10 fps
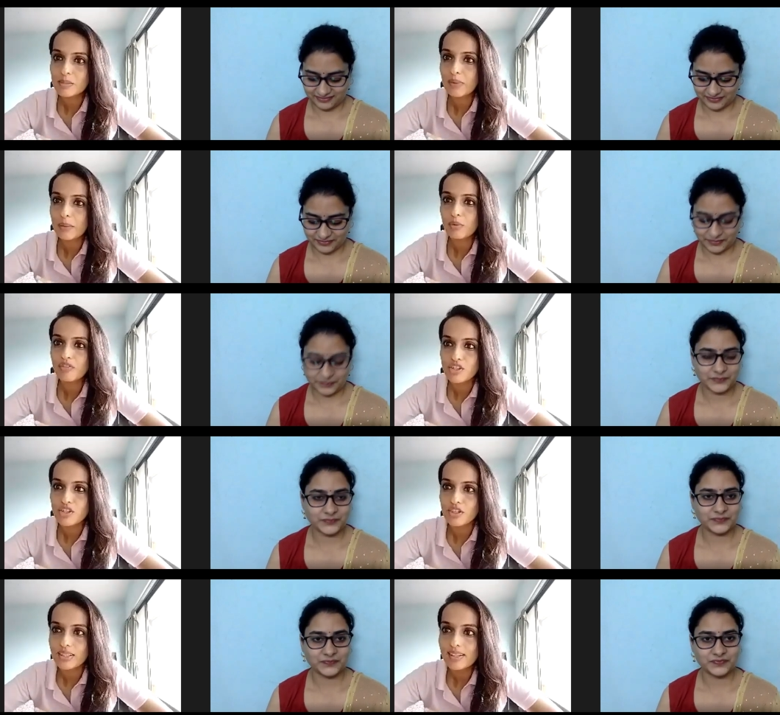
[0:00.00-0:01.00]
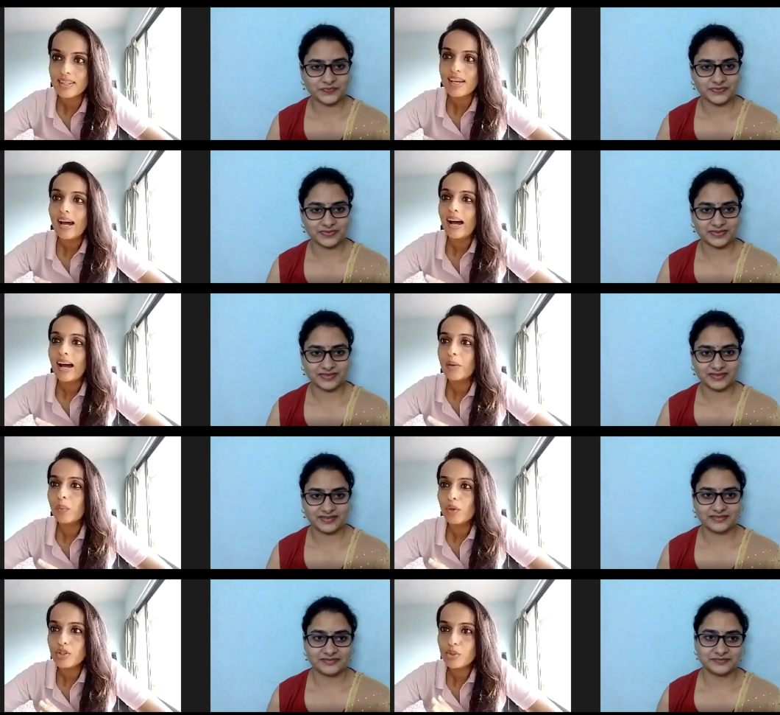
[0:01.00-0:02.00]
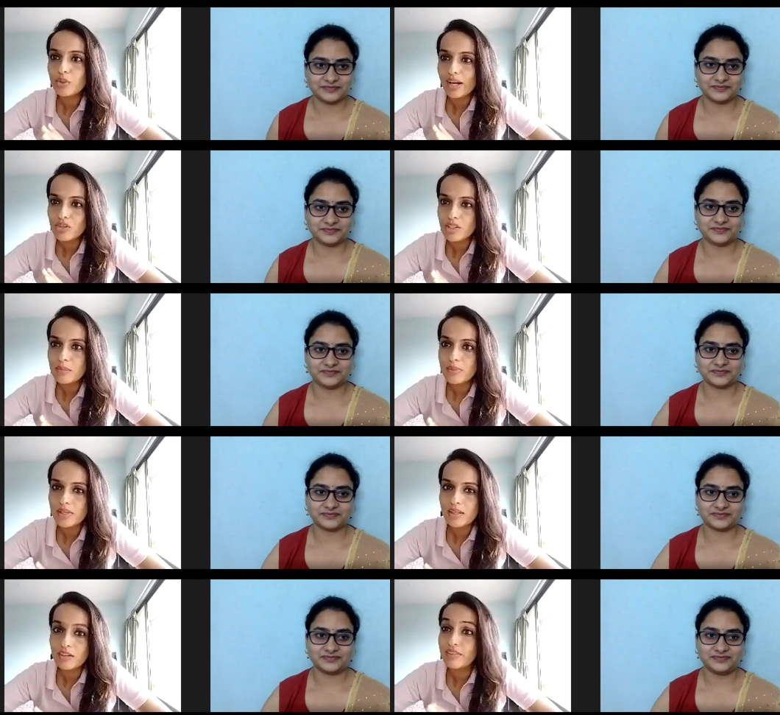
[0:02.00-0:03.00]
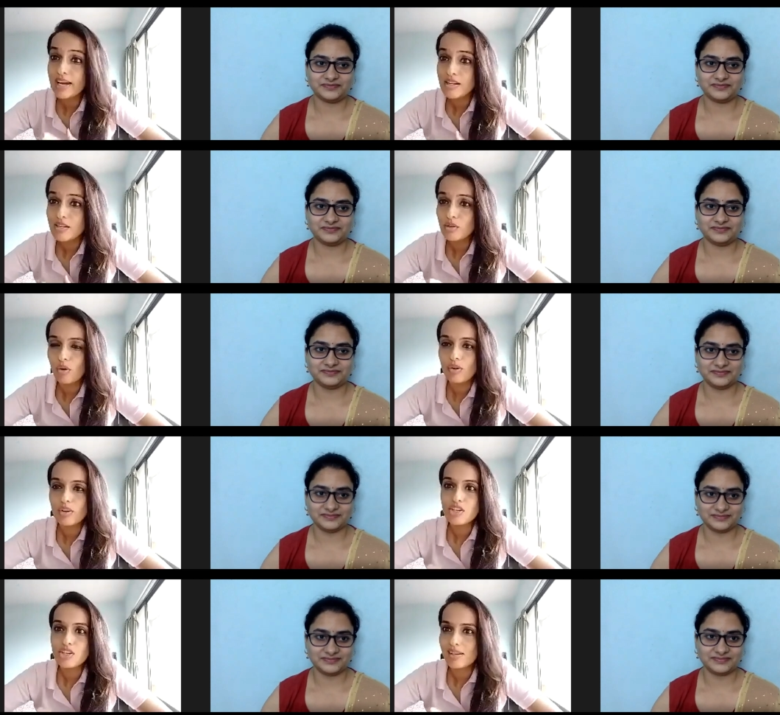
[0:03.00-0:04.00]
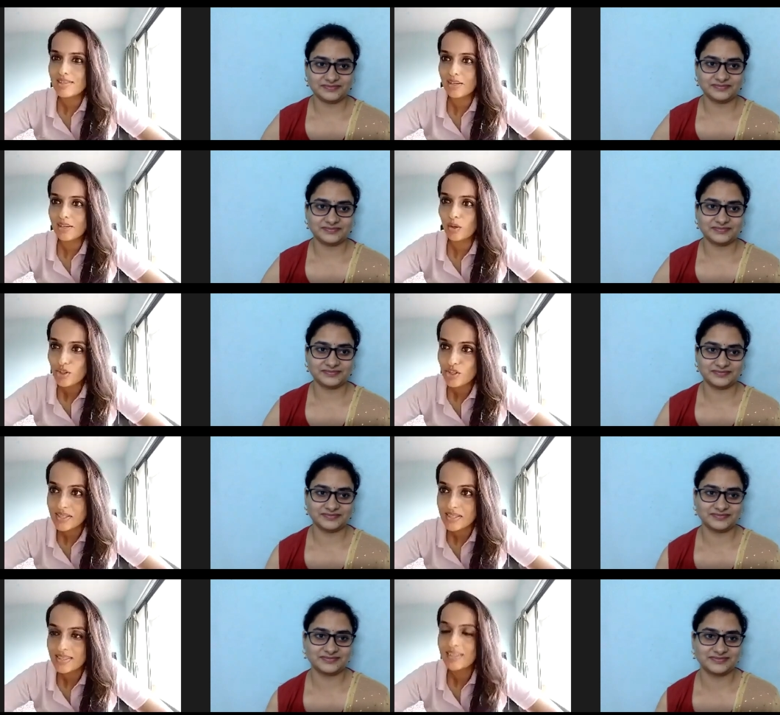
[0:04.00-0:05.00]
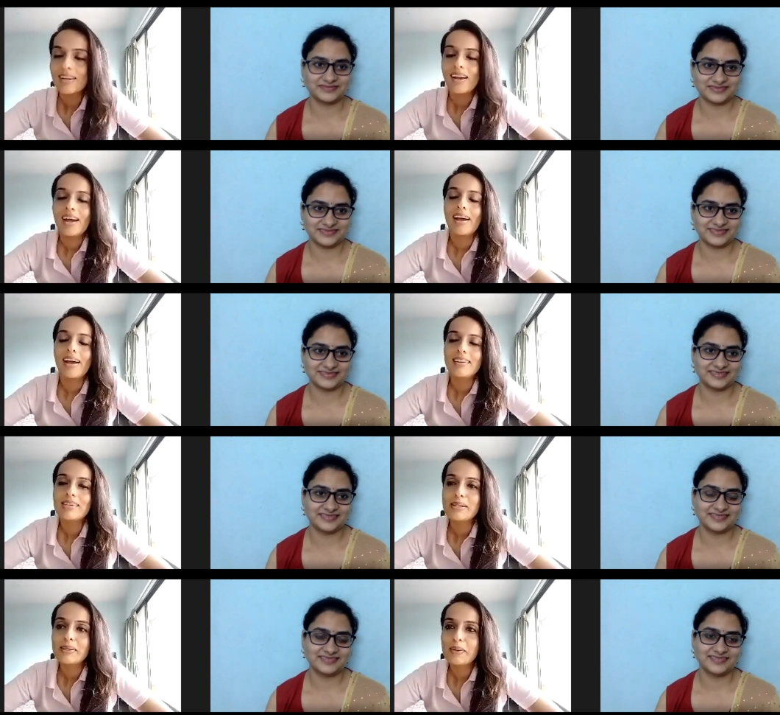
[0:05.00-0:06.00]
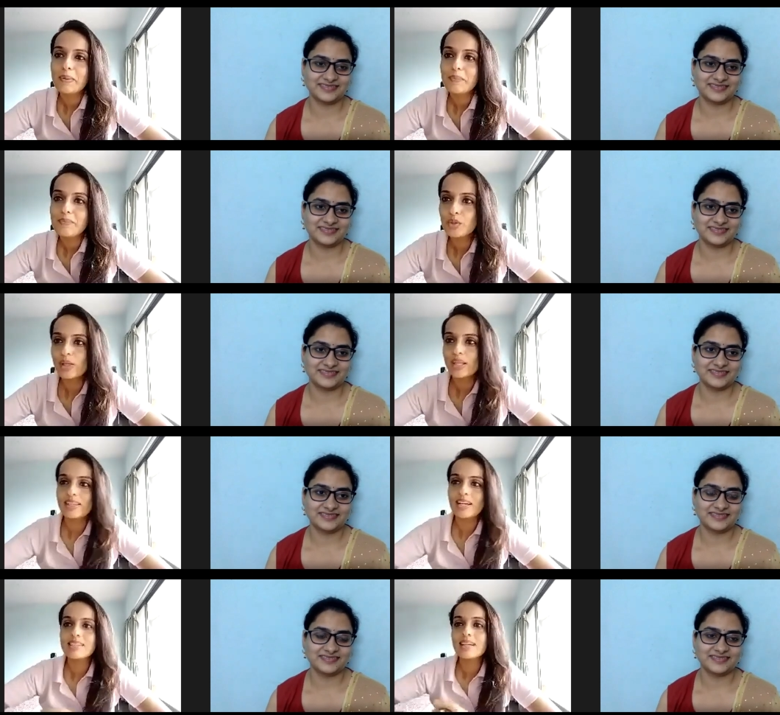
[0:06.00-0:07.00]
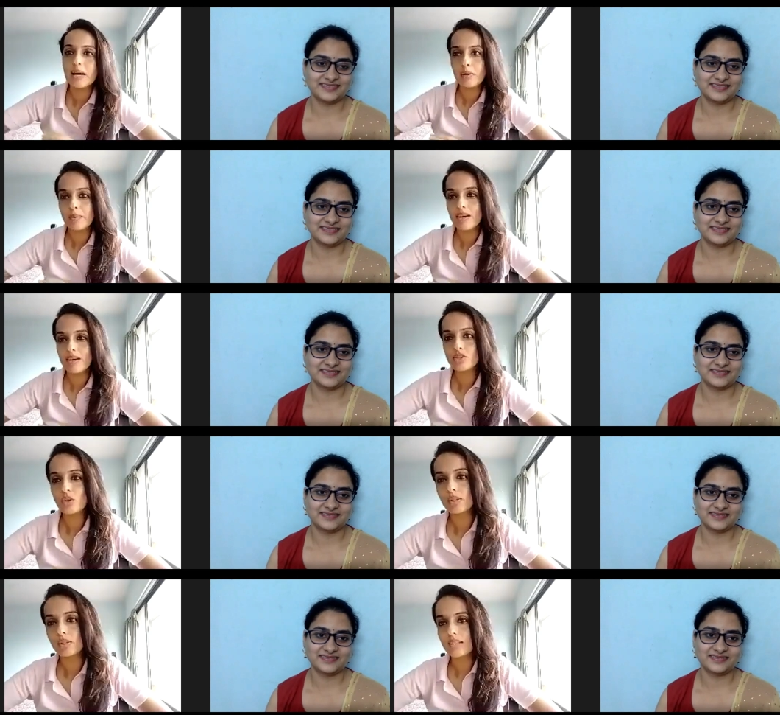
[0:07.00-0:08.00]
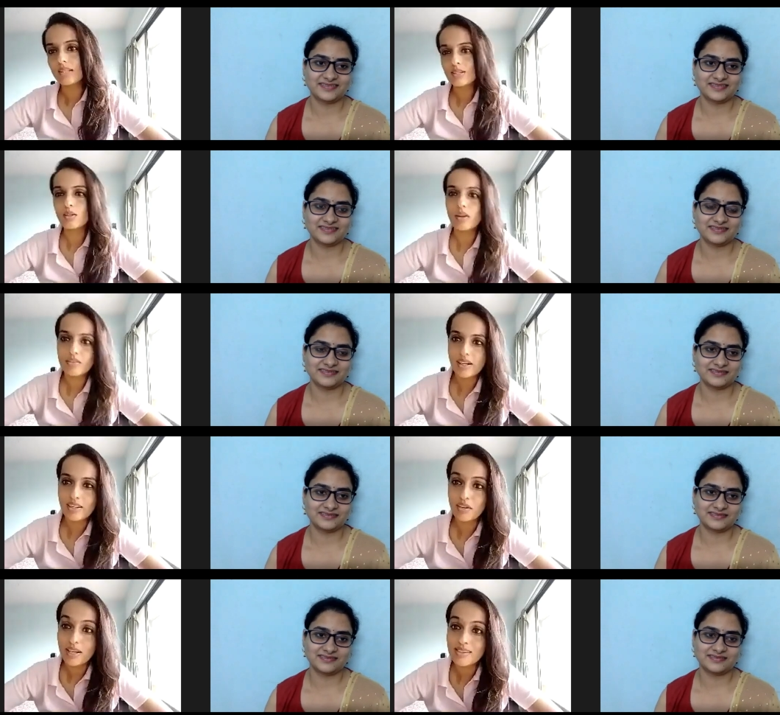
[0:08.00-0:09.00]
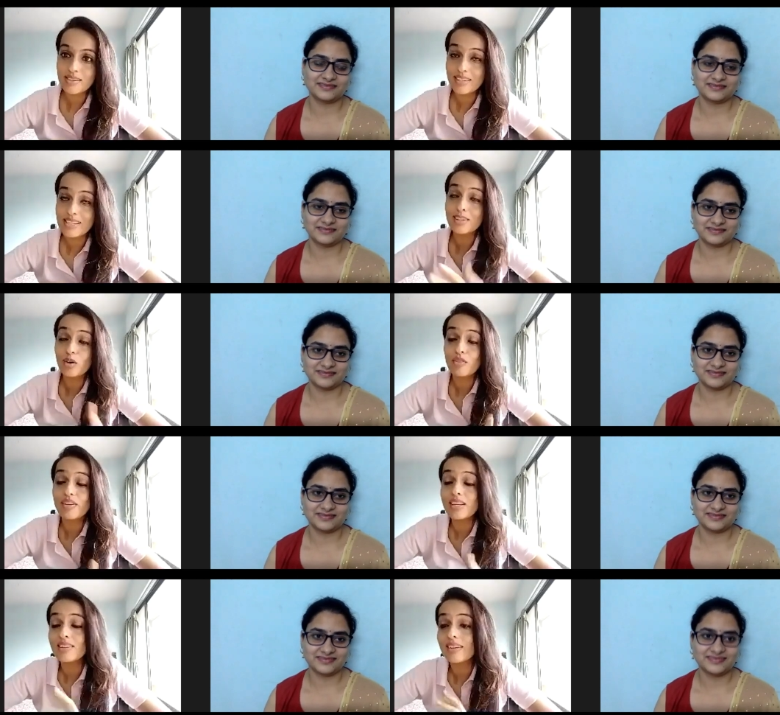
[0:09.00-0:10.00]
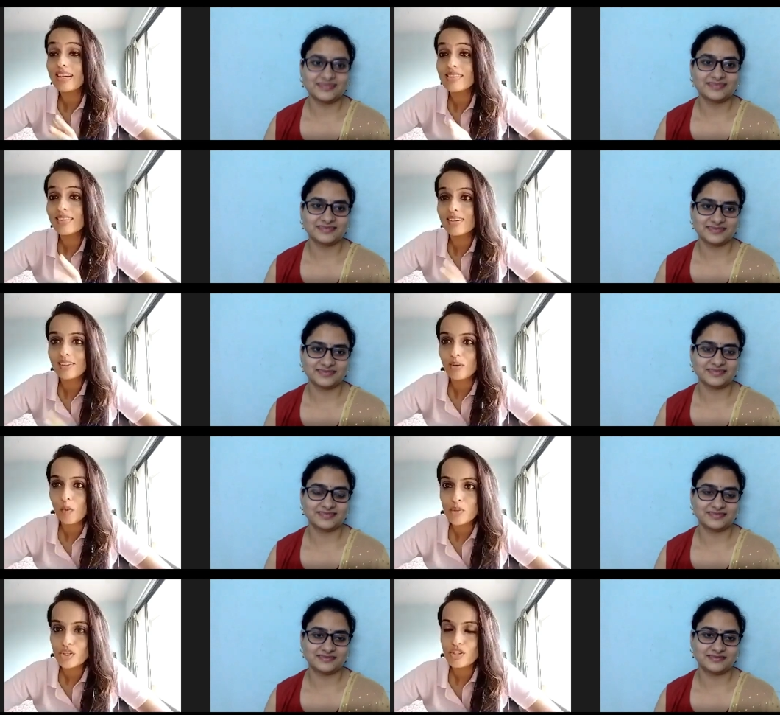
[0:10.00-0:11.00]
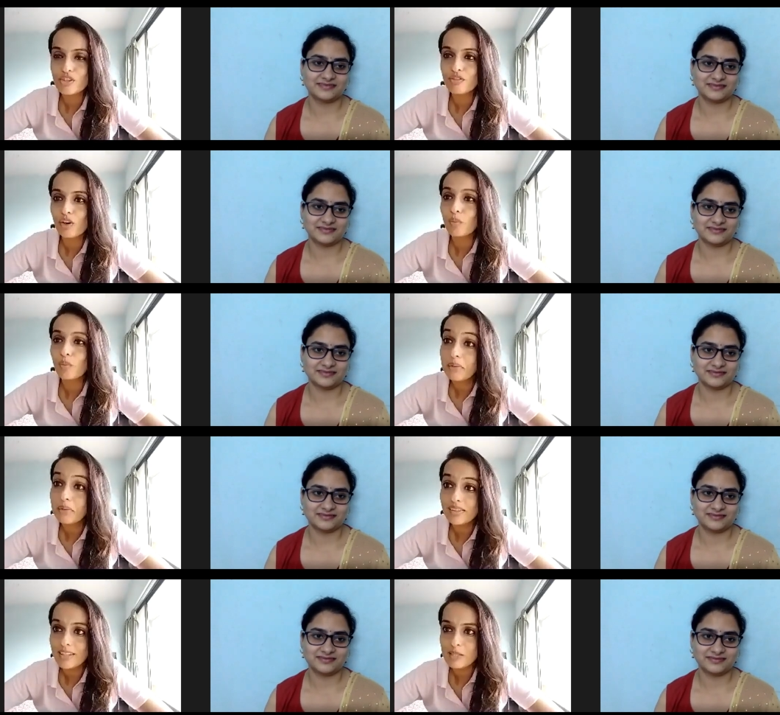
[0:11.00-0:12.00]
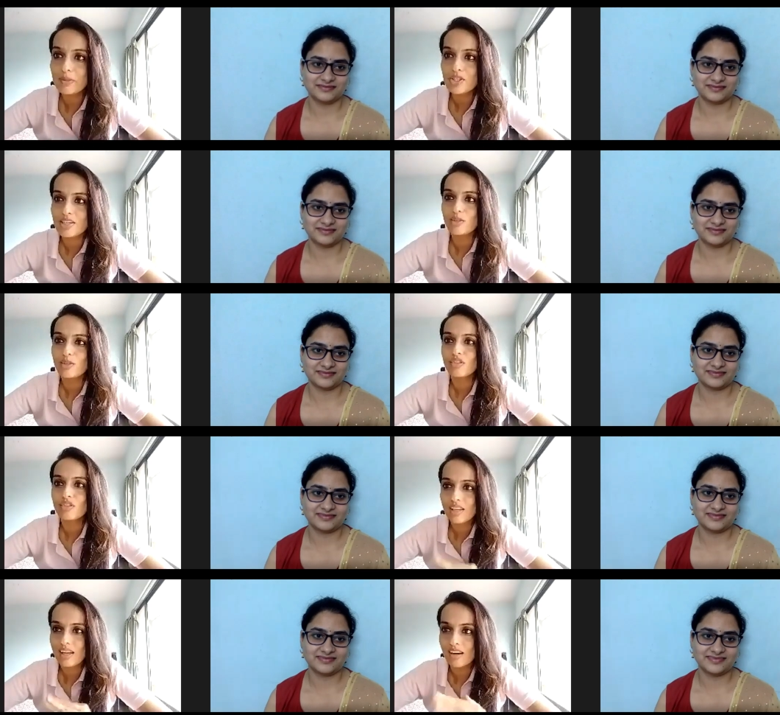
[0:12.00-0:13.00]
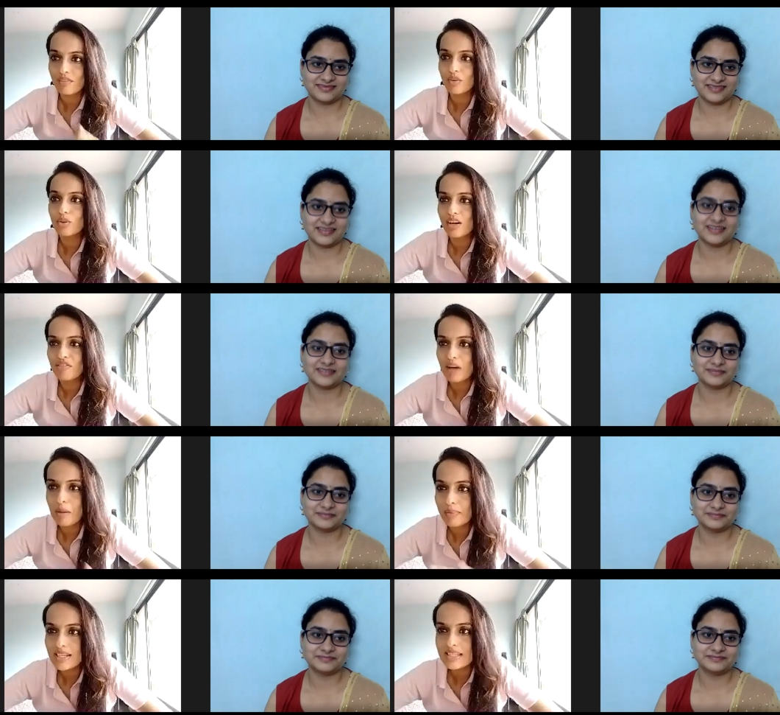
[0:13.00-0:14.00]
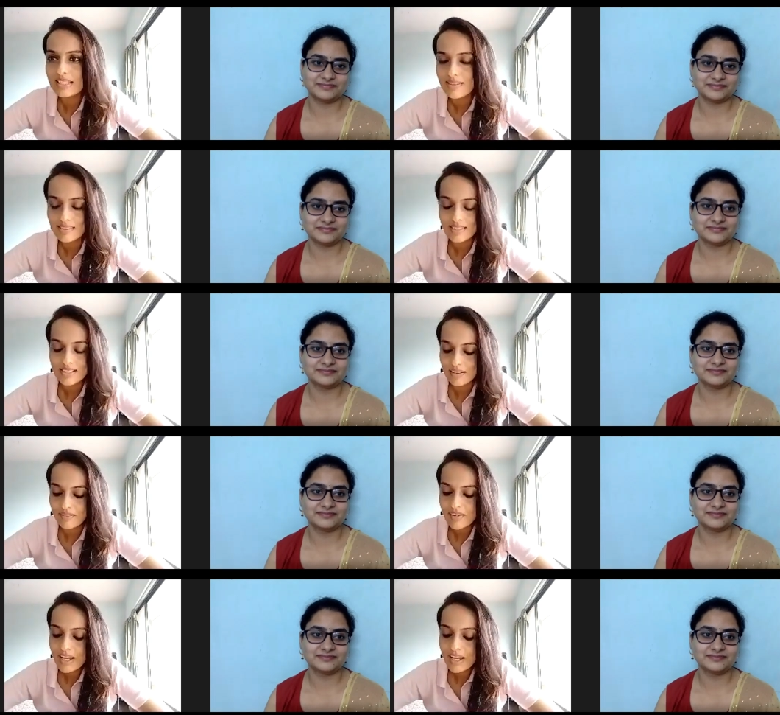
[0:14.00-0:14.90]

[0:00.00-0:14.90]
Speaker 1: by profession. I wanted to actually be a vet or a child psychologist and uh, you know at that time my parents thought that this is not a very great these are not very great career options for women especially you know if they have going to have families later and stuff